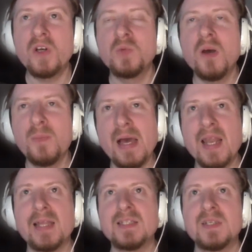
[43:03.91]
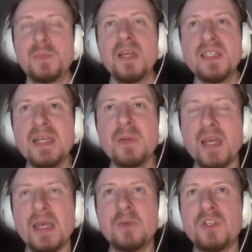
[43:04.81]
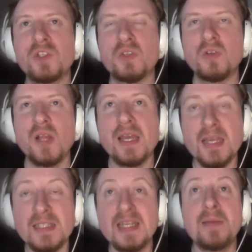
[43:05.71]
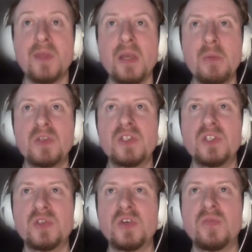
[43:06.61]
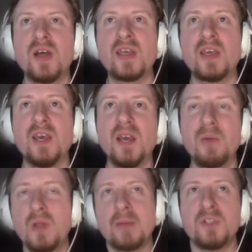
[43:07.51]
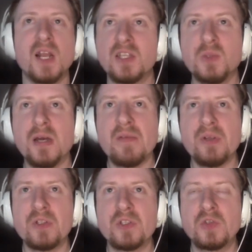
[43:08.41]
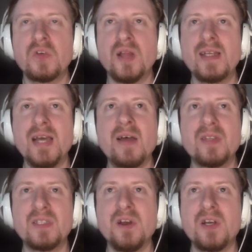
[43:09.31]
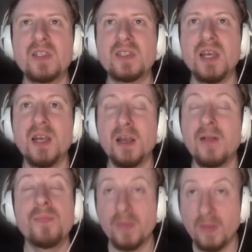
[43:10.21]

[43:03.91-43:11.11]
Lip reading: He was. What a bellend. But he seemed like he was just sort of like, it seemed that he wasn't just sort of like, well, I'm jealous or whatever. He's just sort of like, nah, this guy's...